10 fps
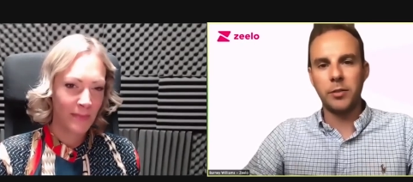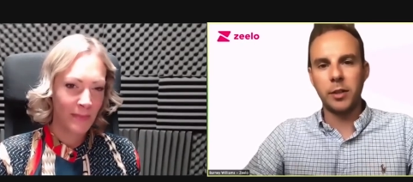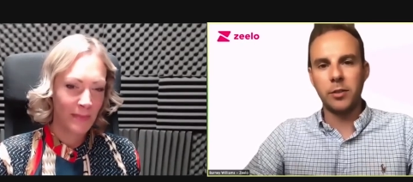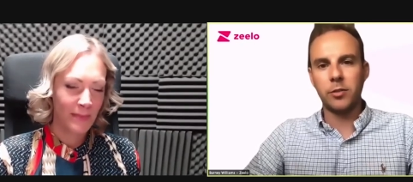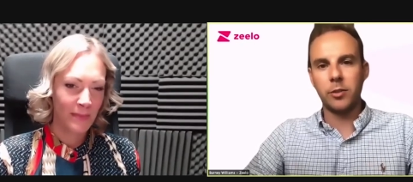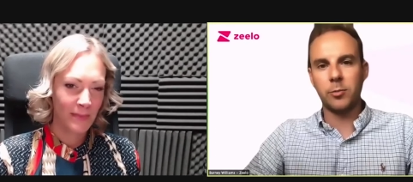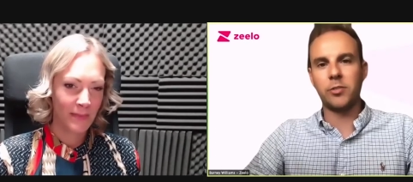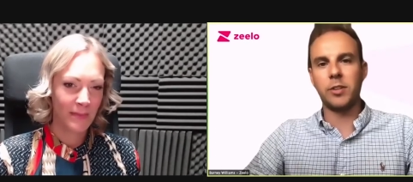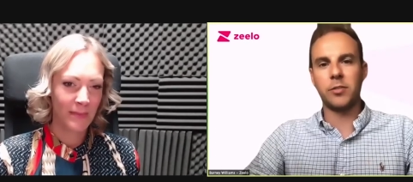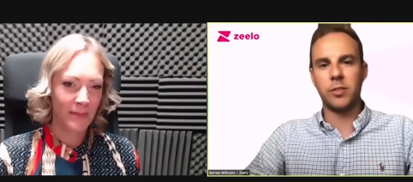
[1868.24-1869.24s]
Speaker 1: message,
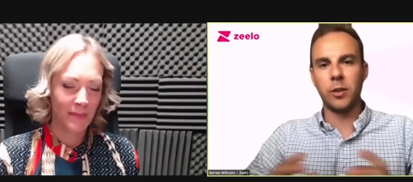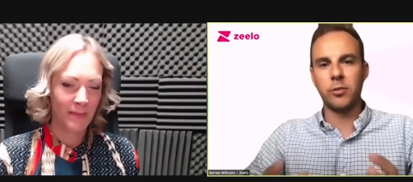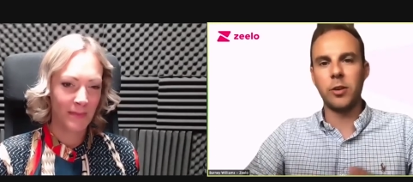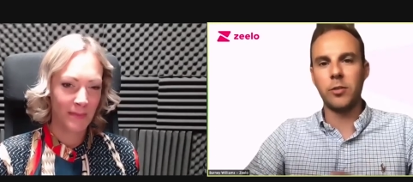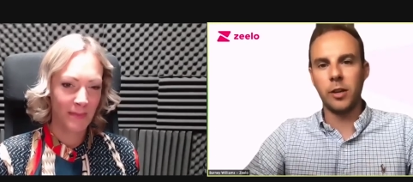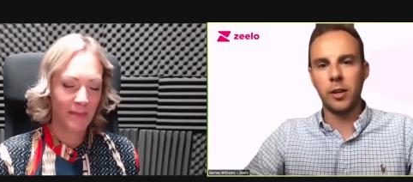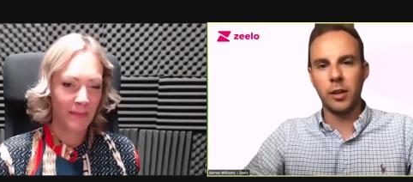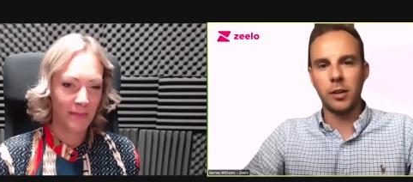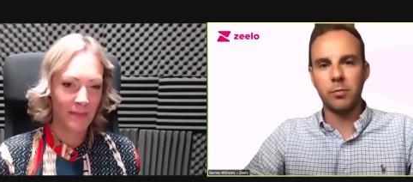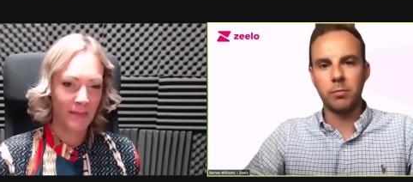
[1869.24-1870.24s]
especially if CO2 is a, a
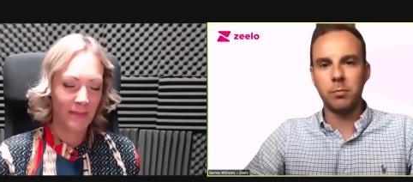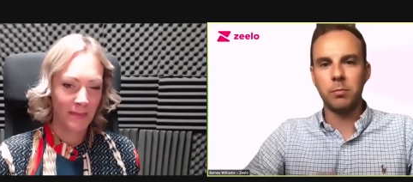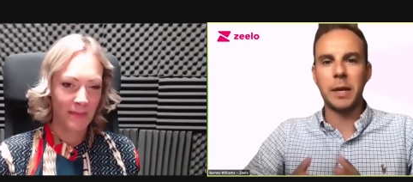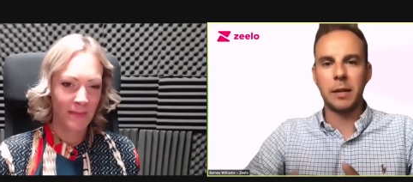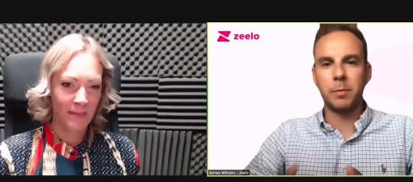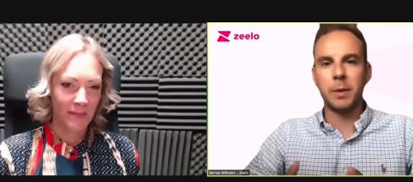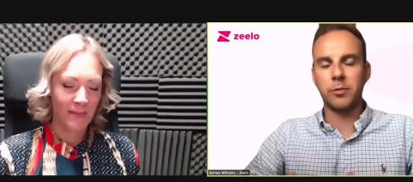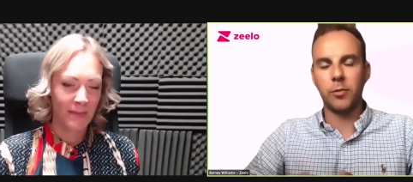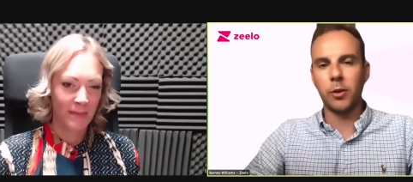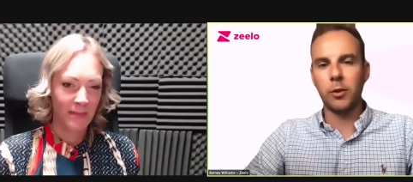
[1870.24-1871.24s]
kind of big, big
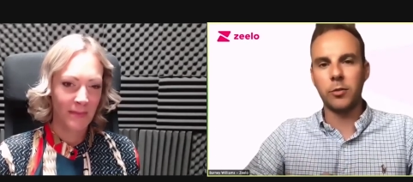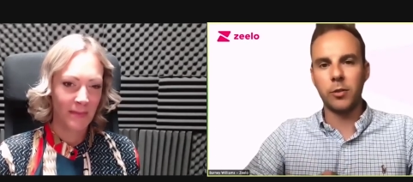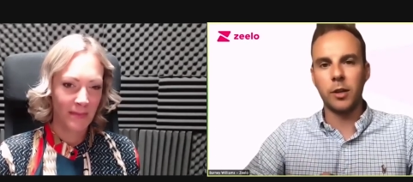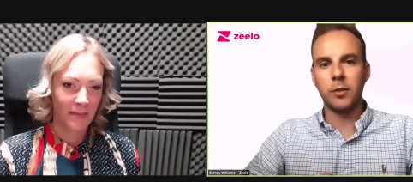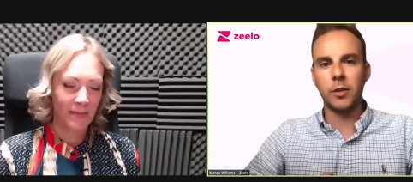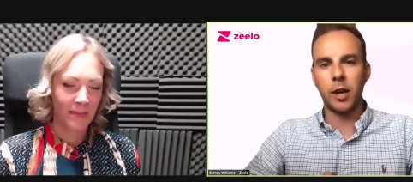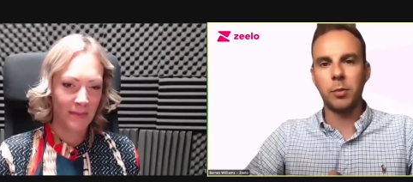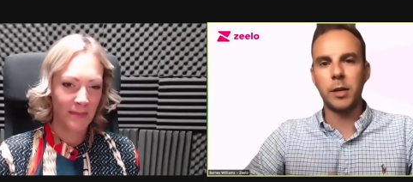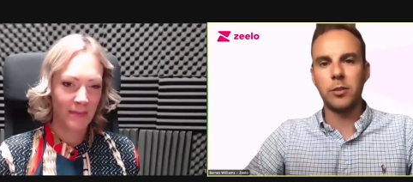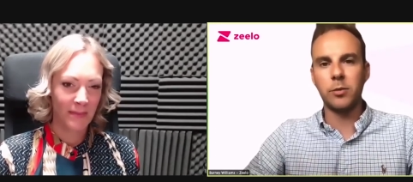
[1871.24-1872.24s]
focus for, for
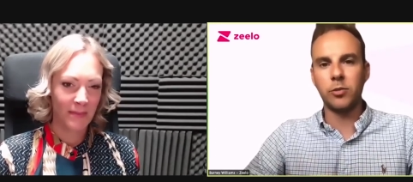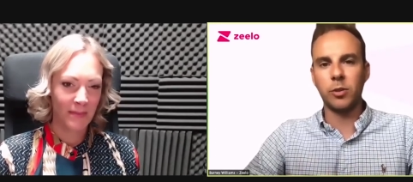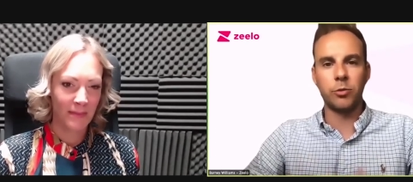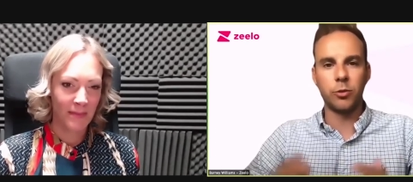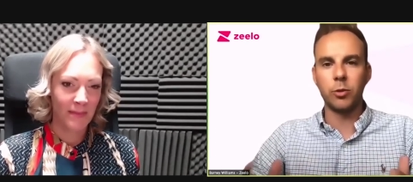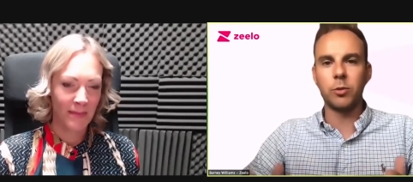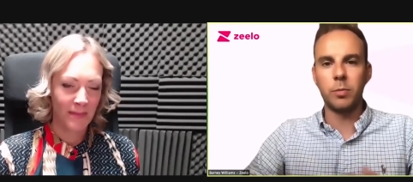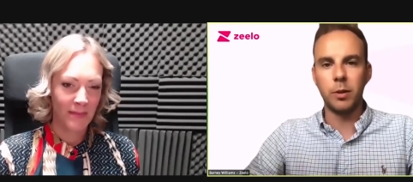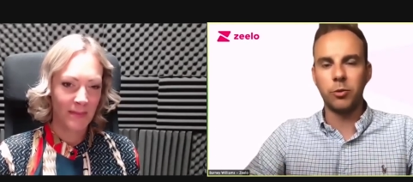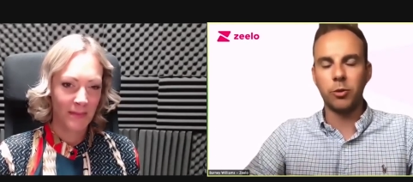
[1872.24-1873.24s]
companies, which I'm sure,
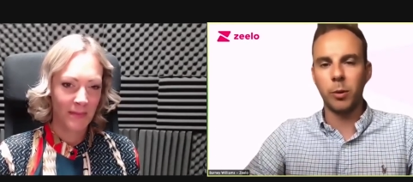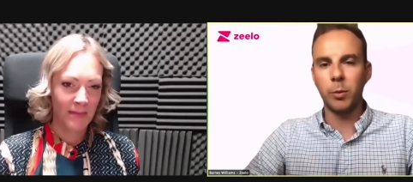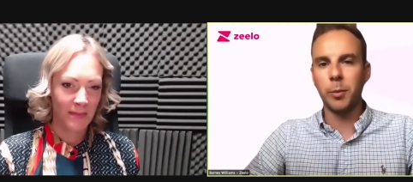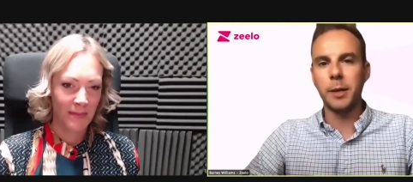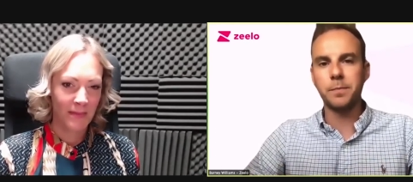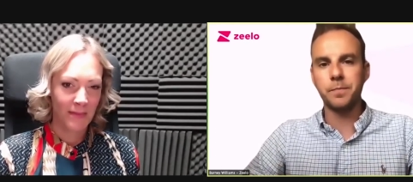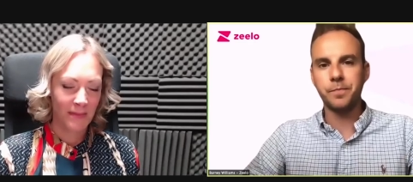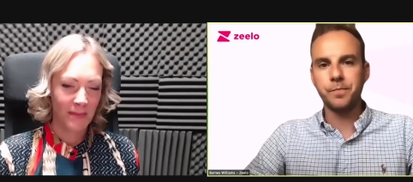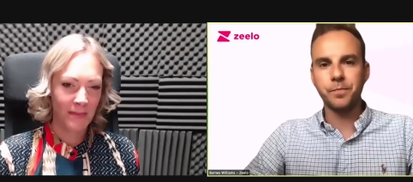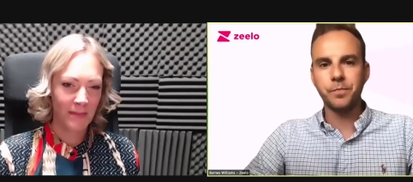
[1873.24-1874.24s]
I'm sure it will be.
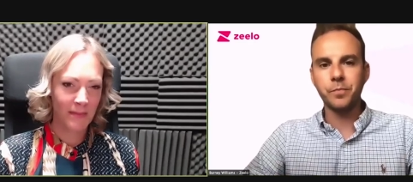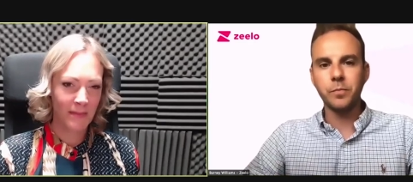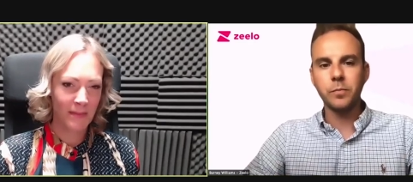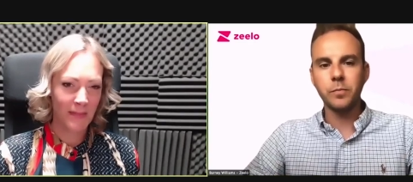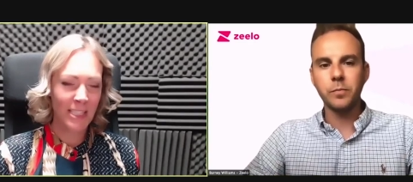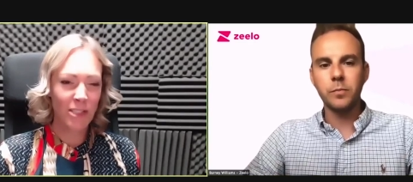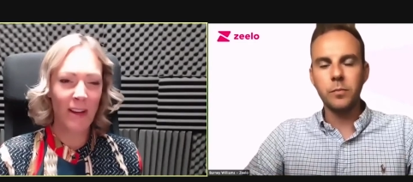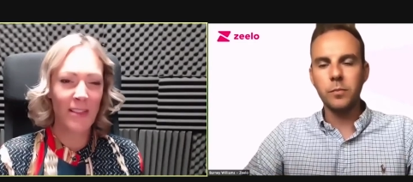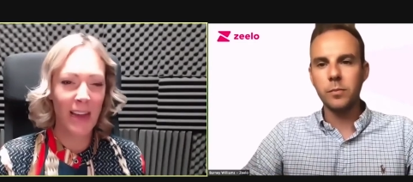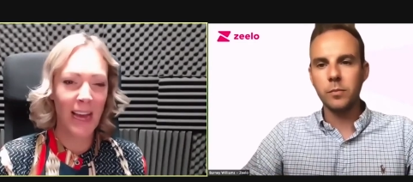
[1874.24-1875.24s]
Speaker 2: Mm. It's
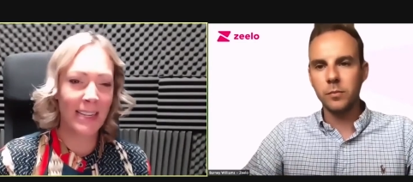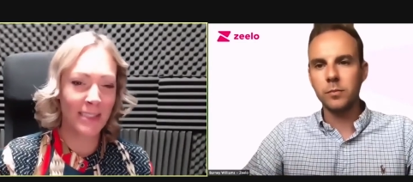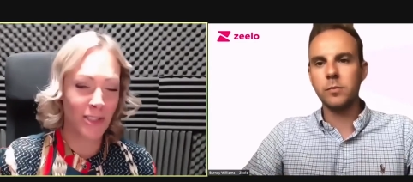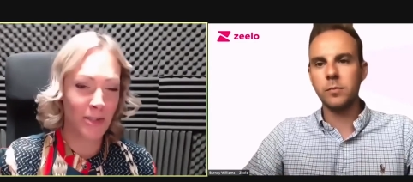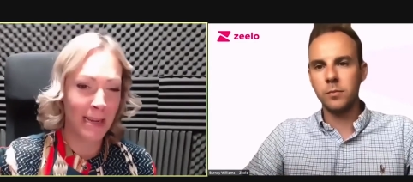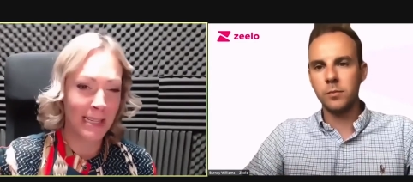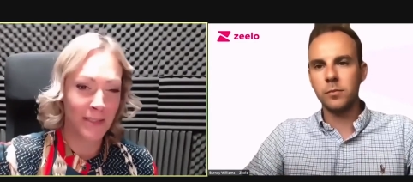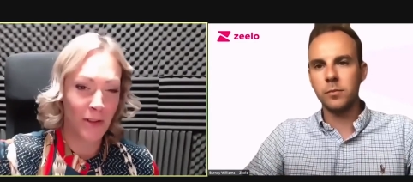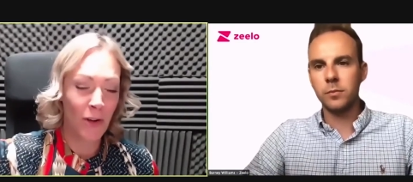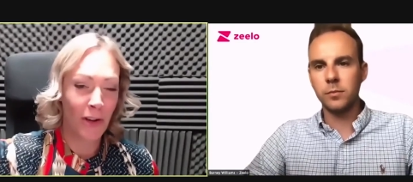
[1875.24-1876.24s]
great that it has such a
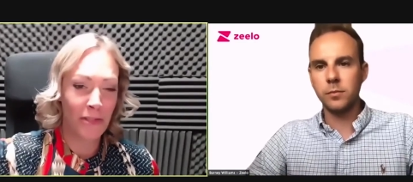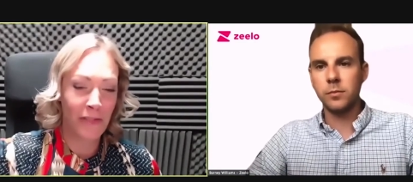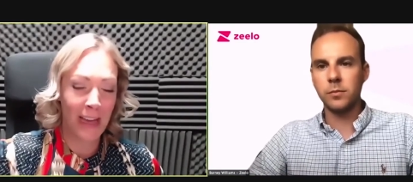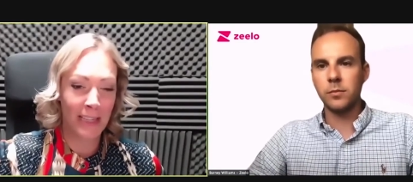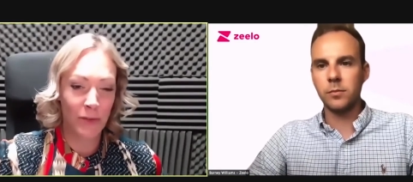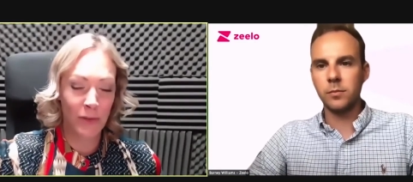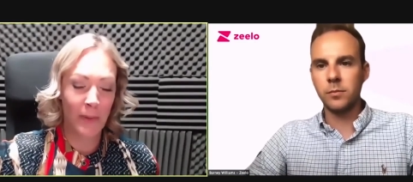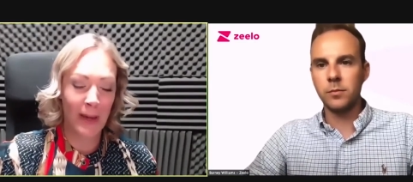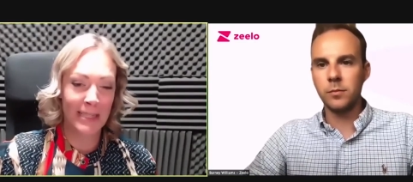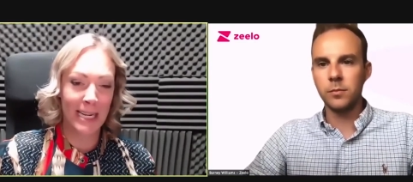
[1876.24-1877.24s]
massive knock-on effect all the
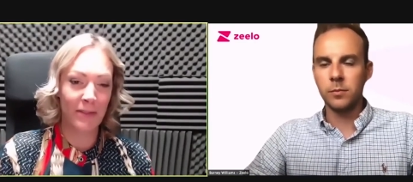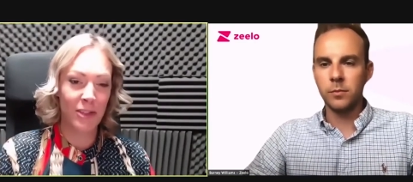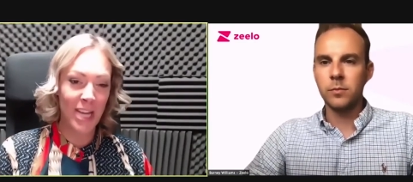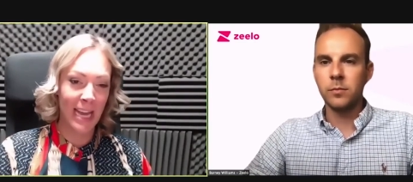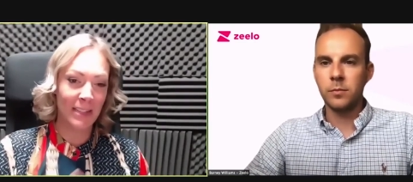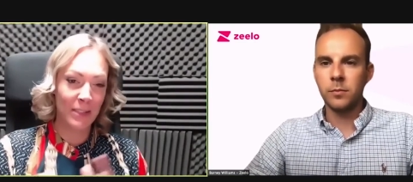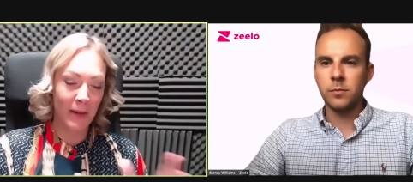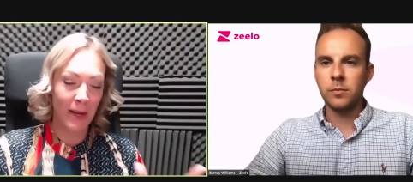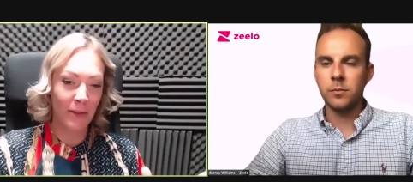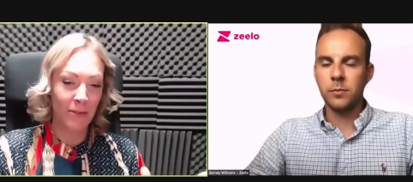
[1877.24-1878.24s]
way down the chain as
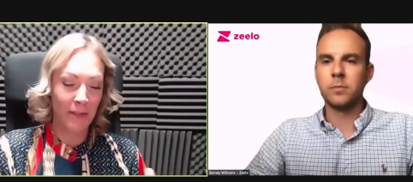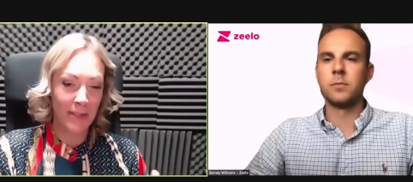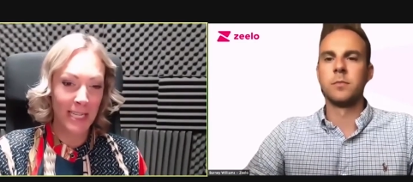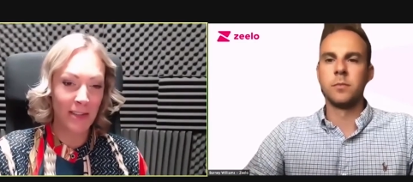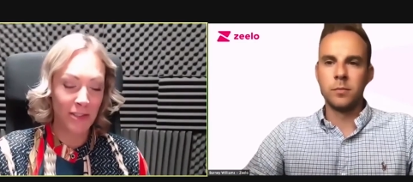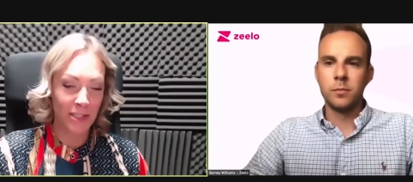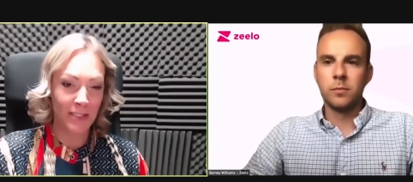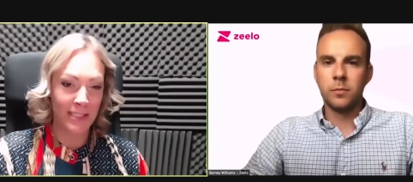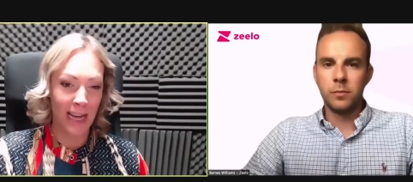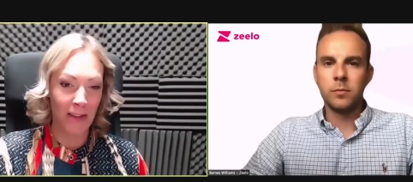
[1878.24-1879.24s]
well for retention
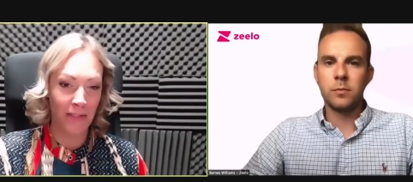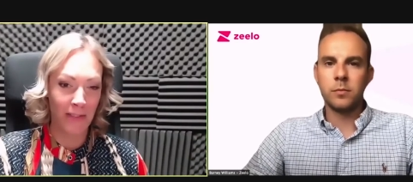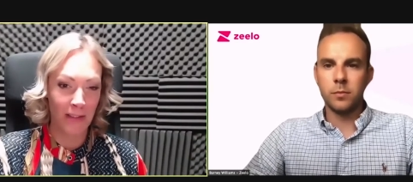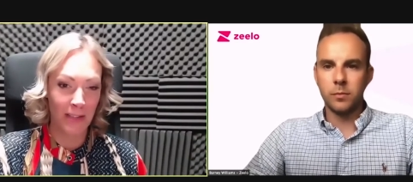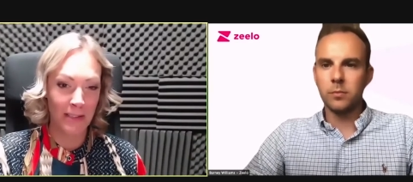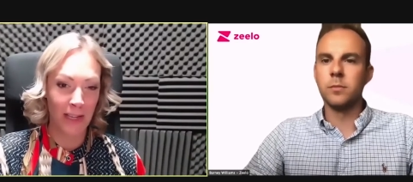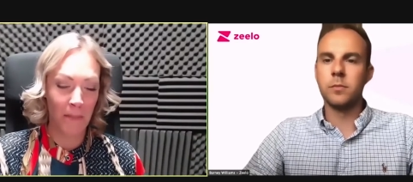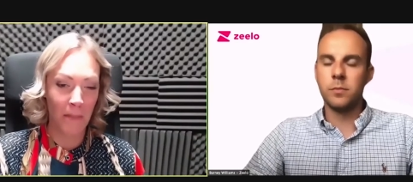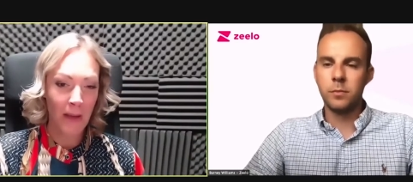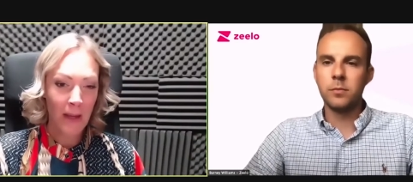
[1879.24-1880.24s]
of staff. I think that's um,